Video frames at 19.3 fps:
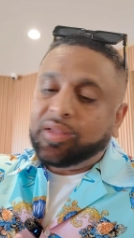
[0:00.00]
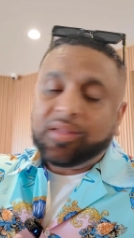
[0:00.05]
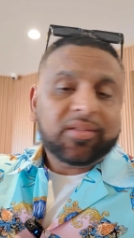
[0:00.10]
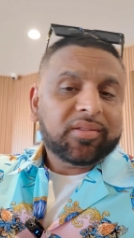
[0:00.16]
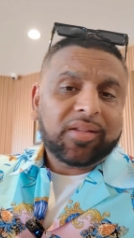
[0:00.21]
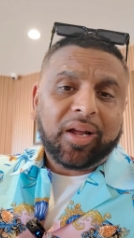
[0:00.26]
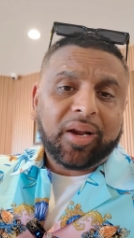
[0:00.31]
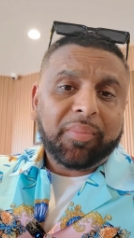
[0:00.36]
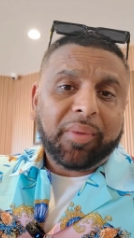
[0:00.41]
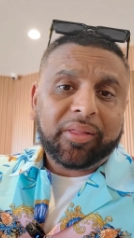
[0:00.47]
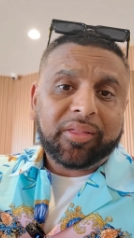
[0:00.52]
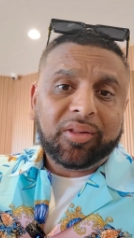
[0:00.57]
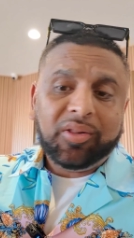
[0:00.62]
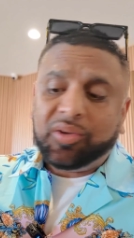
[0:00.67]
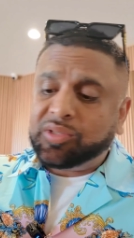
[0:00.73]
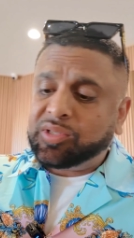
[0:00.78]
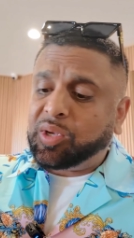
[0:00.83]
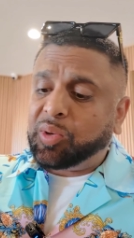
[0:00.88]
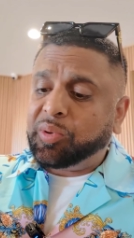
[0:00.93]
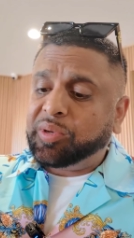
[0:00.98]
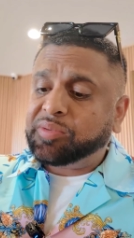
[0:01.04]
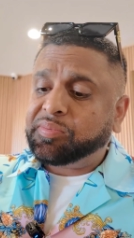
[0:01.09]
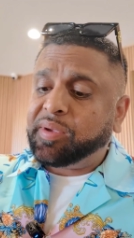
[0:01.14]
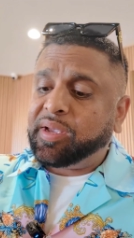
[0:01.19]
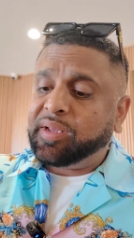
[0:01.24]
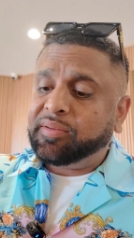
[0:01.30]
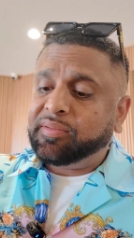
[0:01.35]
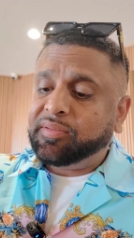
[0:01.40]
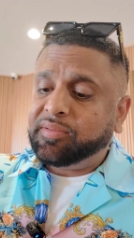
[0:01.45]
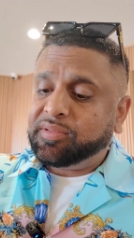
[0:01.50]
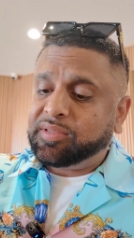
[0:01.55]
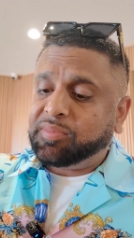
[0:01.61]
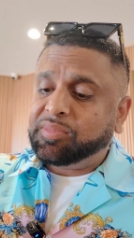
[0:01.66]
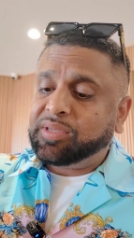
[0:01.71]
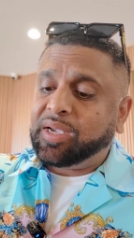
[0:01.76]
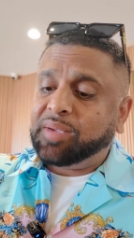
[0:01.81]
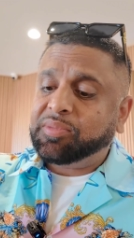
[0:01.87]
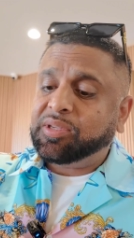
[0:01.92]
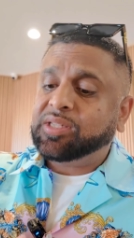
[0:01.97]
it's not about the looks always, man.
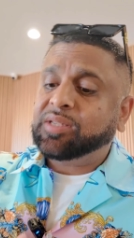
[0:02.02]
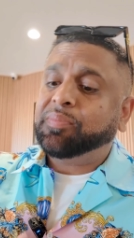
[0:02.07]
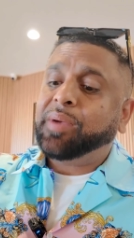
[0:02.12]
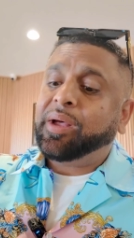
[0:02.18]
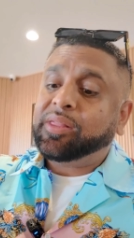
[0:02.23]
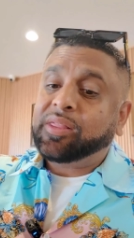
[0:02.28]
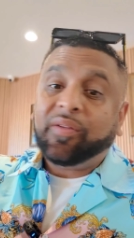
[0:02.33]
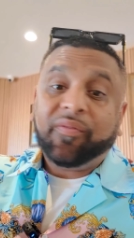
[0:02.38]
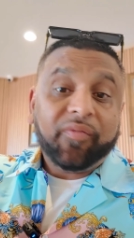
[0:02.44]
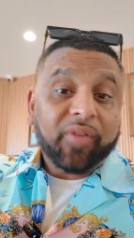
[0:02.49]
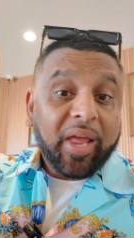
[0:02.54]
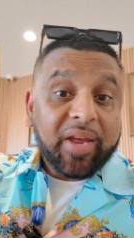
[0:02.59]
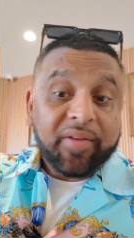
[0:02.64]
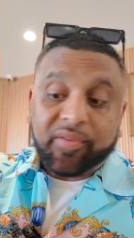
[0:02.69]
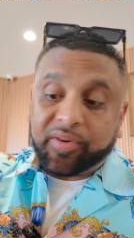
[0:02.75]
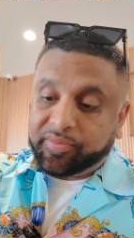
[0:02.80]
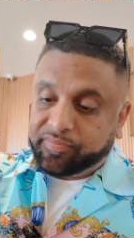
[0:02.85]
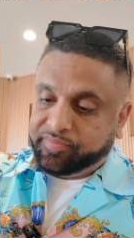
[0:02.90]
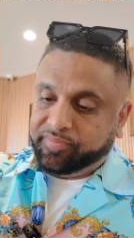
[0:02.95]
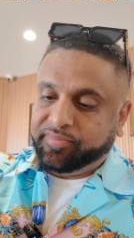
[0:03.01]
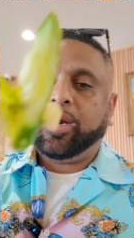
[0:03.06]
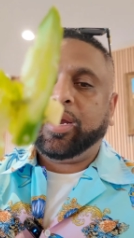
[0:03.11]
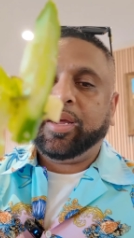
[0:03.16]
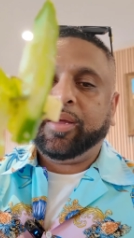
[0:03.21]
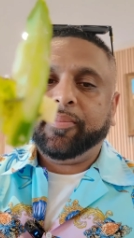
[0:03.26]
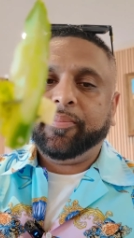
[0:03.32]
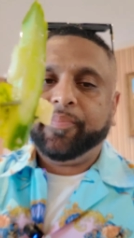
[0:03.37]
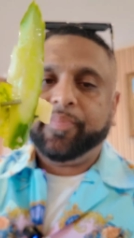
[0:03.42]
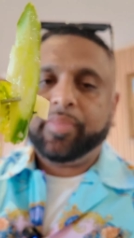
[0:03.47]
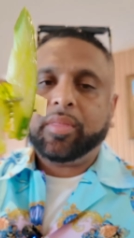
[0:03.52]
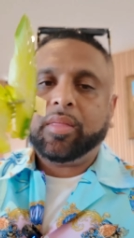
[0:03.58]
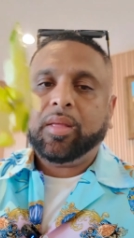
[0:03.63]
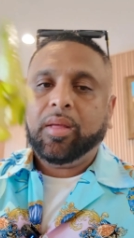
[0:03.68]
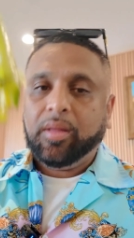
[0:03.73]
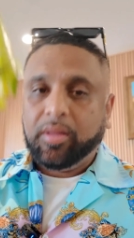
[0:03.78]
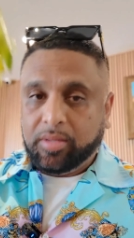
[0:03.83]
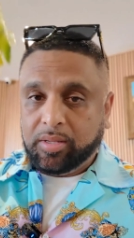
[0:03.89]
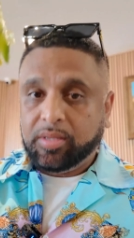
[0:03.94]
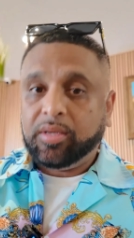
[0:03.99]
Sometimes it's about the flavor. All right,
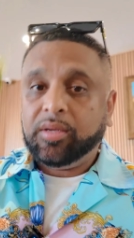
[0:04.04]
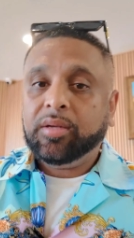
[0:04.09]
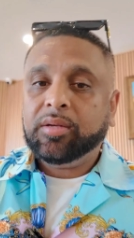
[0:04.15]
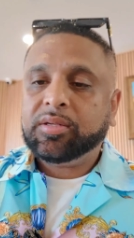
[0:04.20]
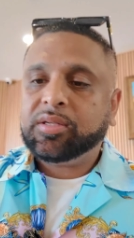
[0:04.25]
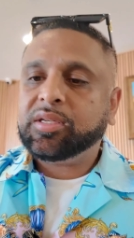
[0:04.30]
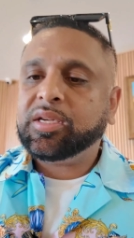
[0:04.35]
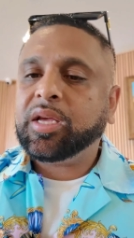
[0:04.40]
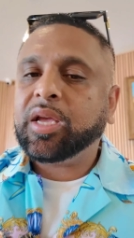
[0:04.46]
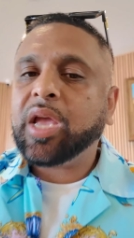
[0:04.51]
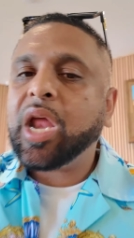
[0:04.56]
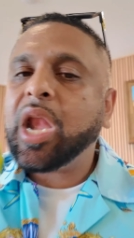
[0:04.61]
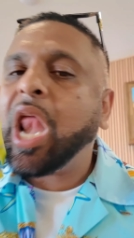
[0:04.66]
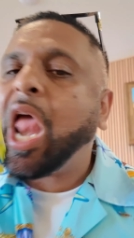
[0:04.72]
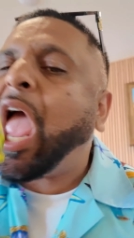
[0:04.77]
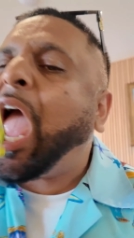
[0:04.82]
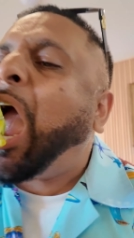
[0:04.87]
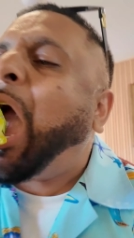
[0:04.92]
Dig in.